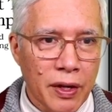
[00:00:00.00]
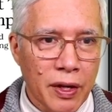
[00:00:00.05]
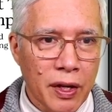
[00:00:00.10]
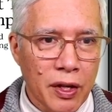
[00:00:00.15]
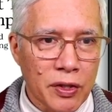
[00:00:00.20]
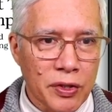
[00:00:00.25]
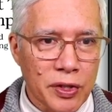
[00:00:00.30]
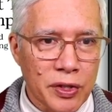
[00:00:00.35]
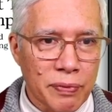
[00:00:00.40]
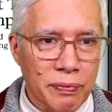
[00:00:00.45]

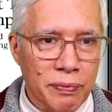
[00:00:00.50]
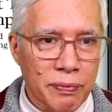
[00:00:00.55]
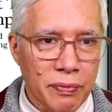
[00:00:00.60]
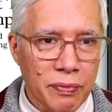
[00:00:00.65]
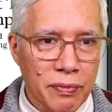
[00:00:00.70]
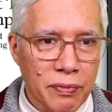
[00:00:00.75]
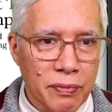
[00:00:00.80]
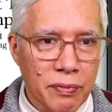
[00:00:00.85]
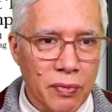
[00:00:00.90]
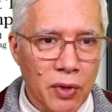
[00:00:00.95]
I'll just
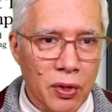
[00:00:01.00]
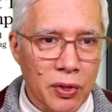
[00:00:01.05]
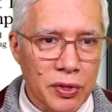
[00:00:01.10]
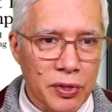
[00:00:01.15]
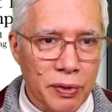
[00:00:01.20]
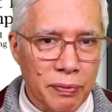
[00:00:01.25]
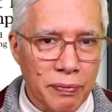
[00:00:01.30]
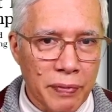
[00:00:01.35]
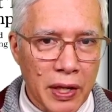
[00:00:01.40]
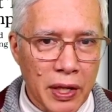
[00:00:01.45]
also
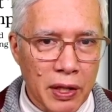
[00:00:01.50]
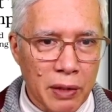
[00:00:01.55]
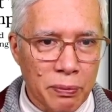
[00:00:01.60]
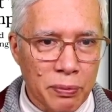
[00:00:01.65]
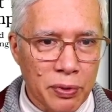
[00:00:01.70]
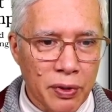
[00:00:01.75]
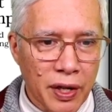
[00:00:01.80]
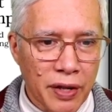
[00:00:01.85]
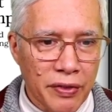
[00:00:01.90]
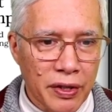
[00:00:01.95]
make it
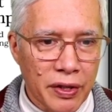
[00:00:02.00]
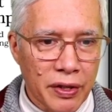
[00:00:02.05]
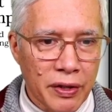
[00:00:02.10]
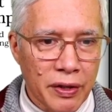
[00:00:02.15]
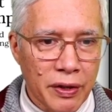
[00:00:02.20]
private.